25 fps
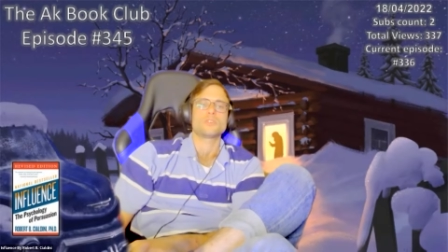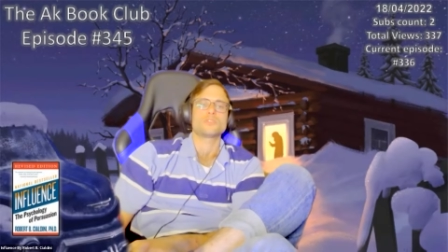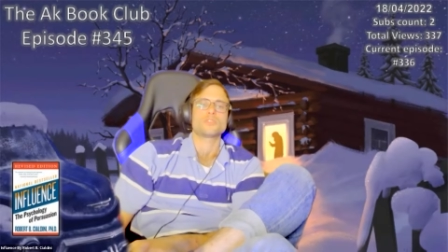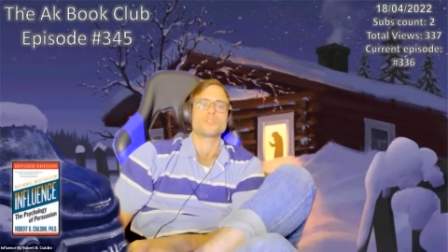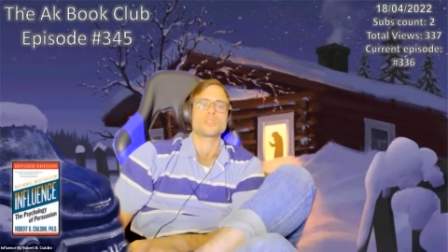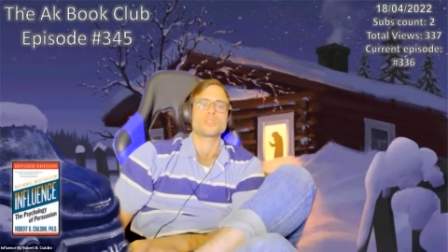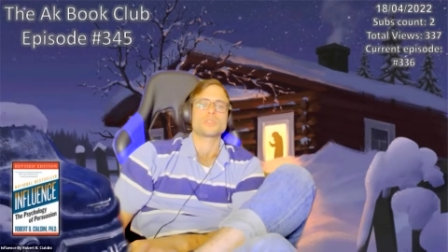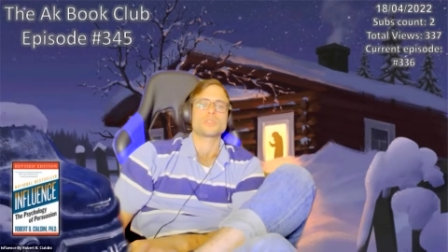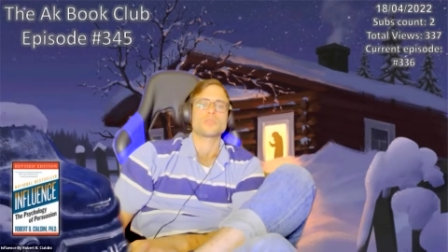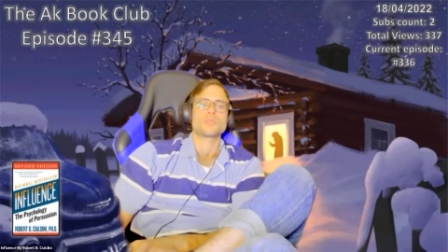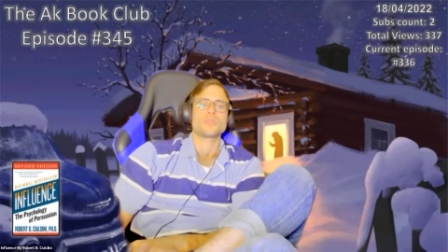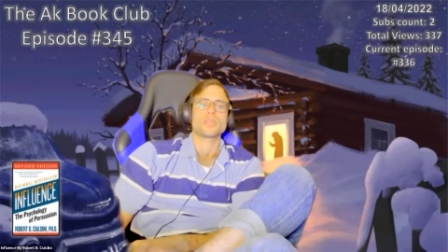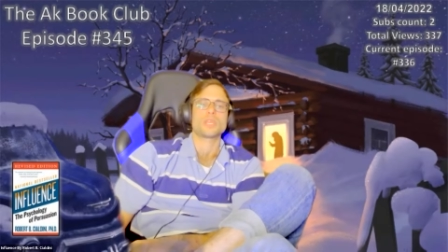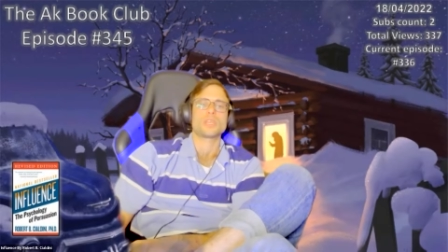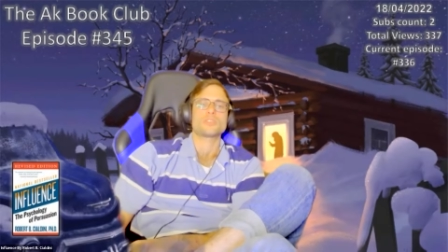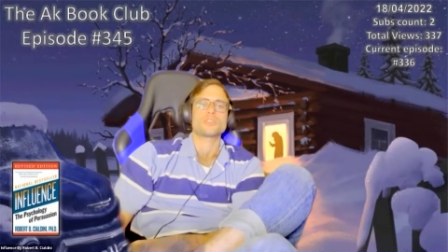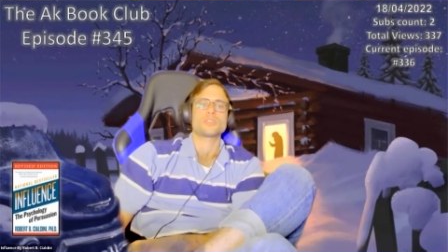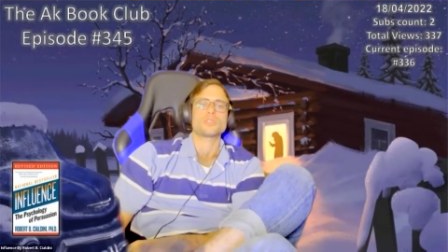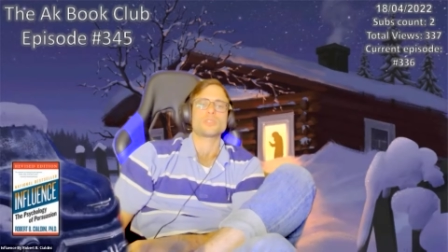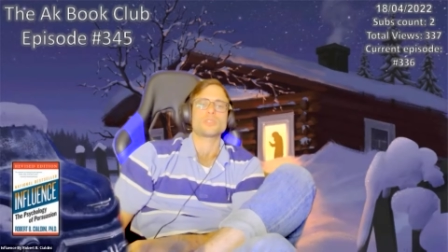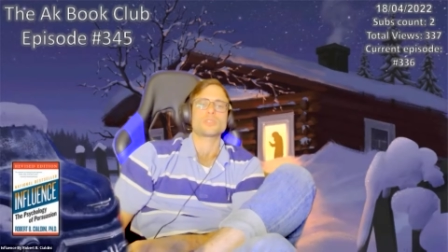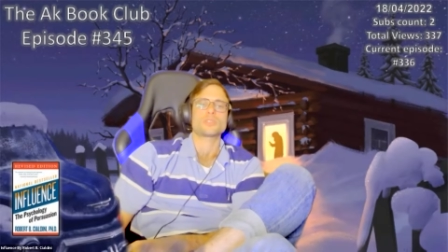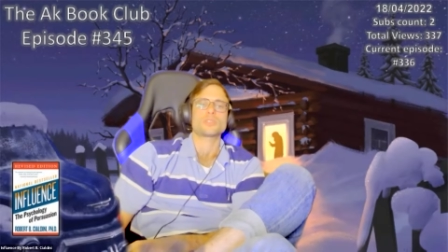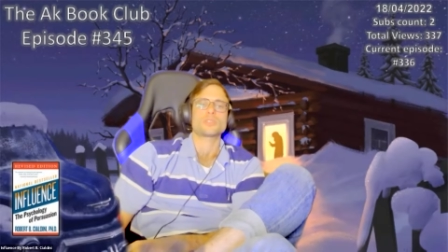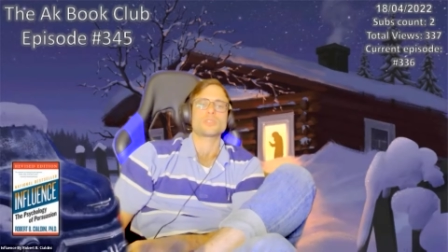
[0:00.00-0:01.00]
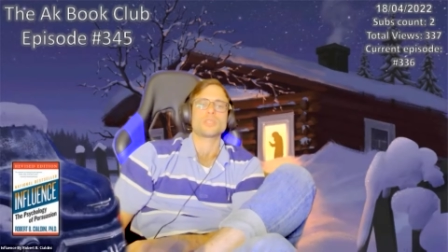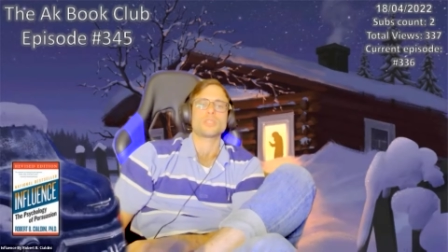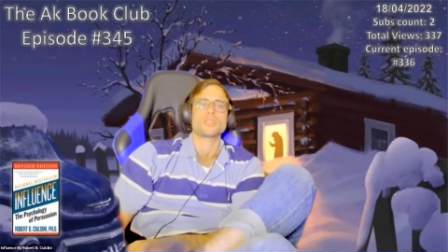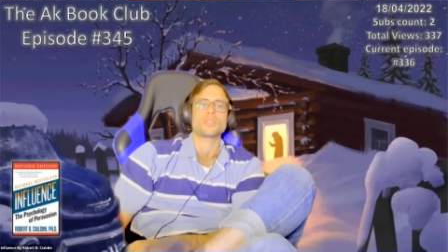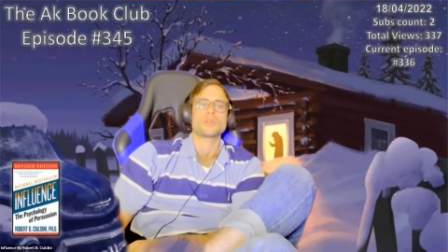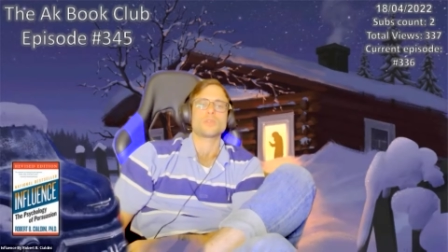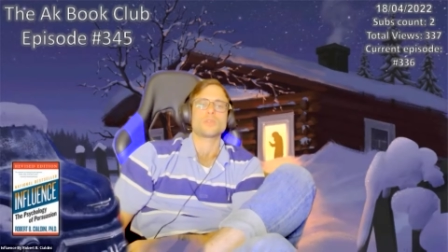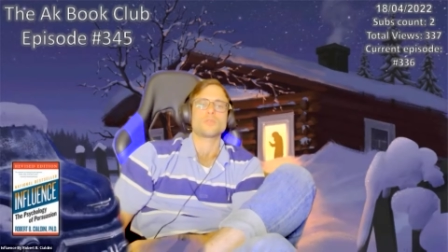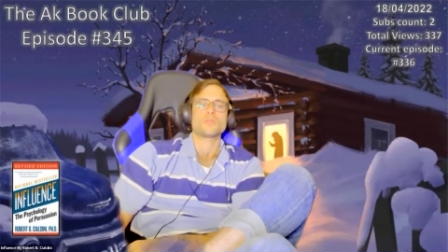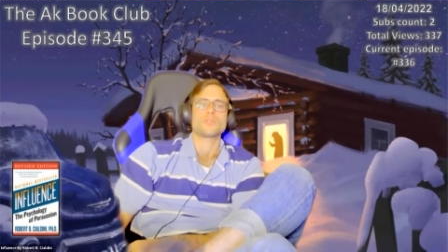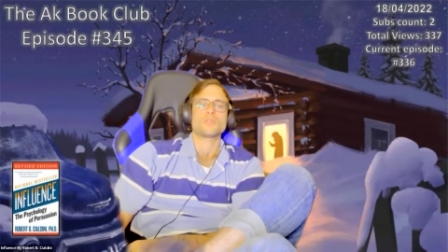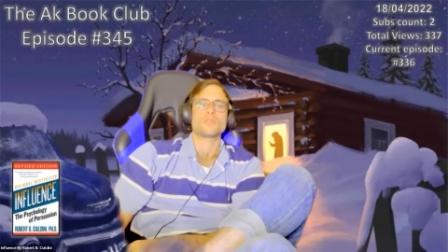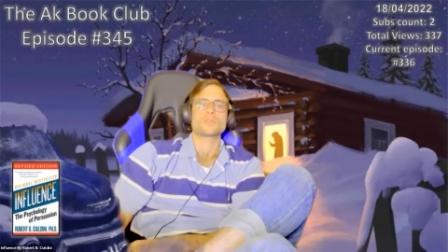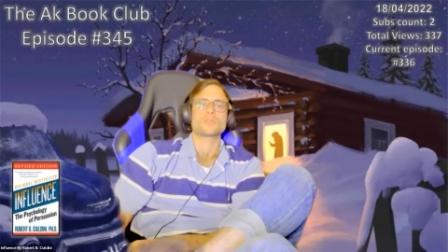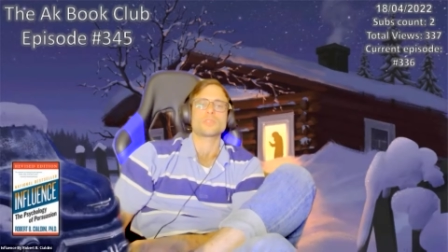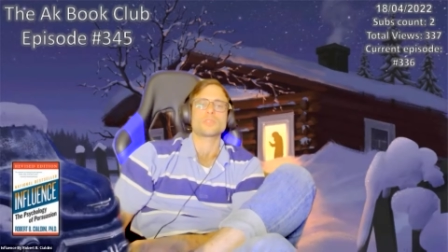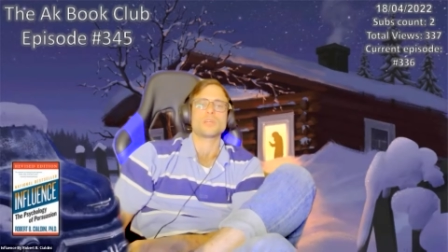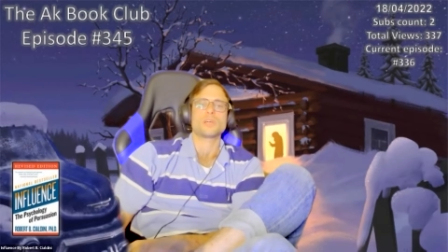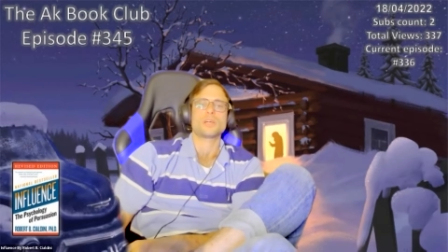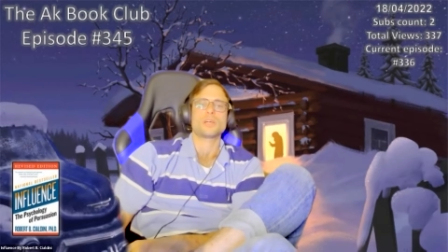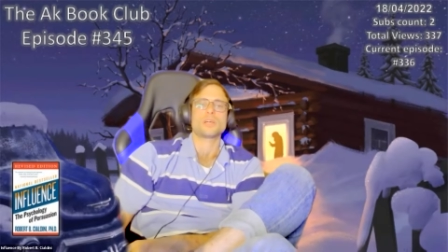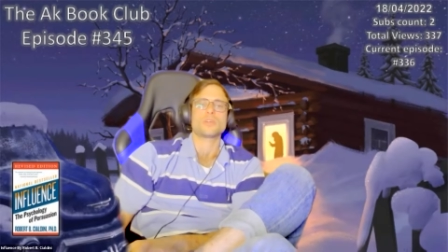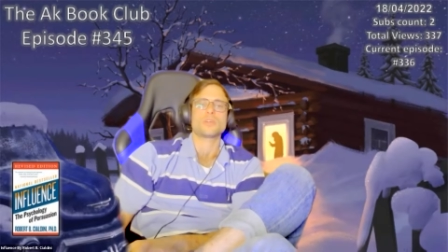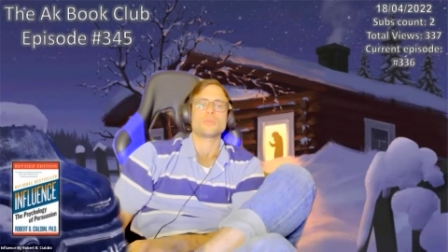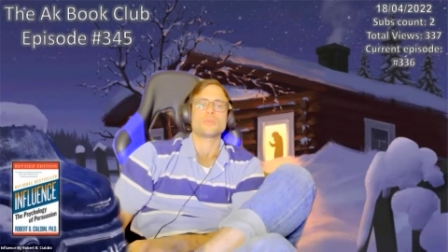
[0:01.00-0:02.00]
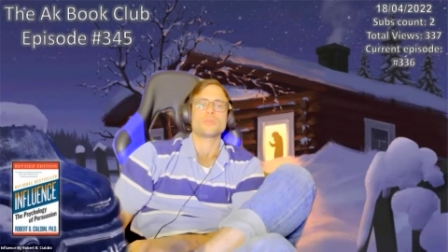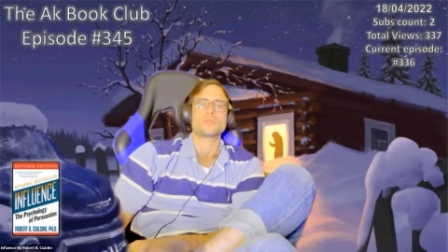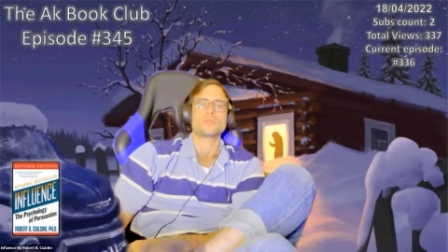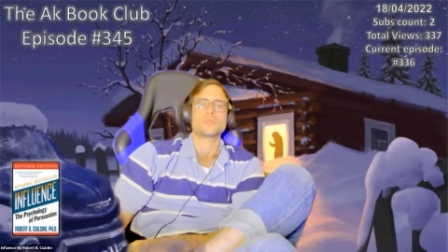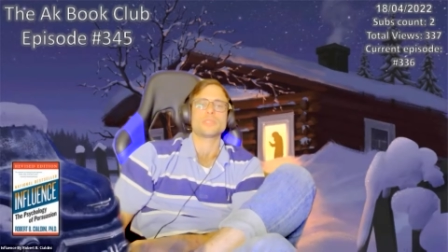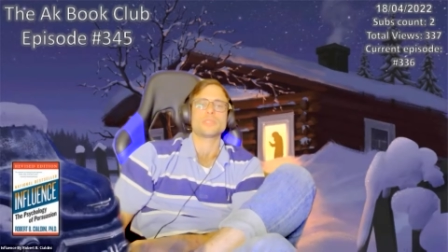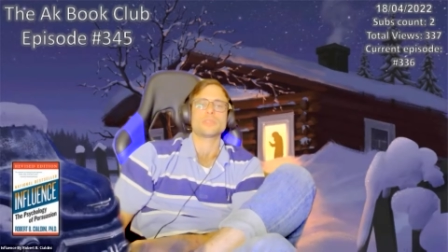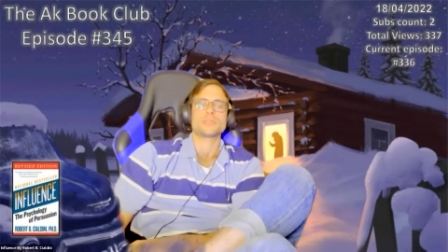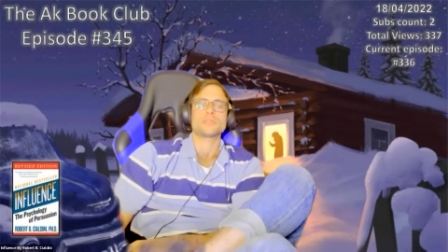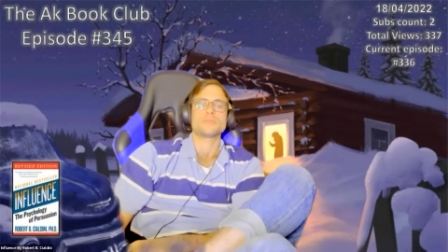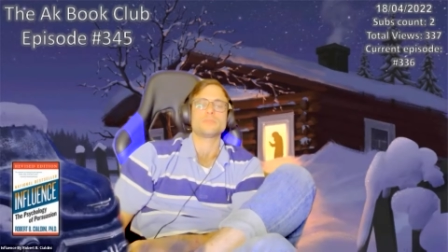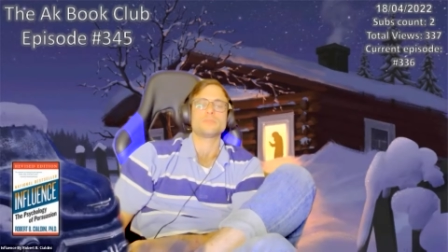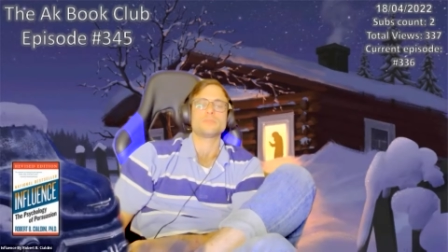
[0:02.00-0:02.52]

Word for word: justifications for the commitment.